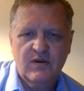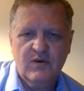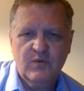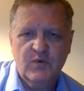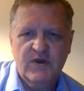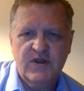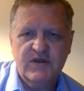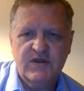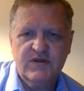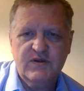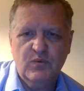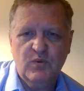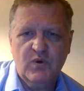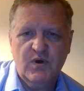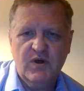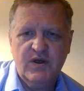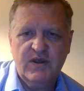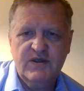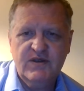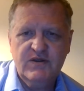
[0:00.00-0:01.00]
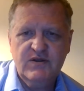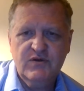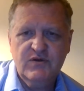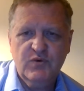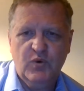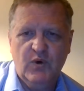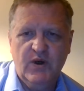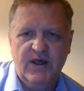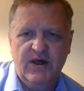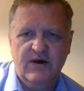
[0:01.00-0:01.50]
went to
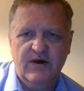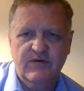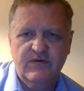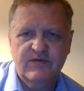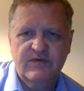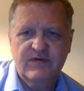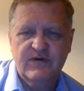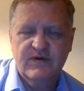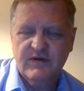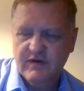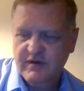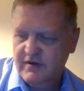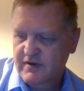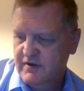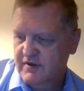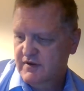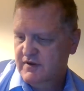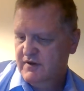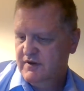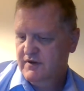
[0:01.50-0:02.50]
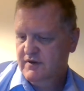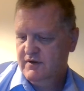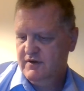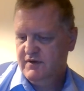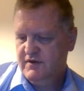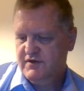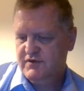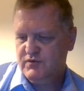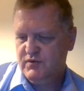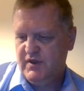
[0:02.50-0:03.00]
112.
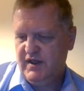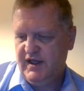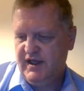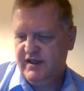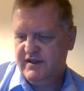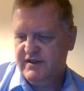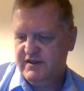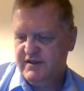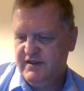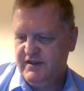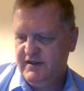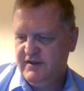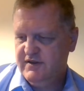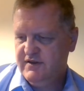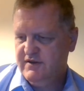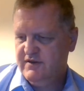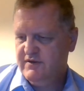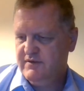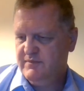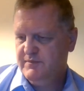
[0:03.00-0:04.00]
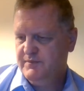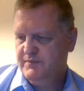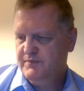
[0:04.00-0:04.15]
This is where I ended here.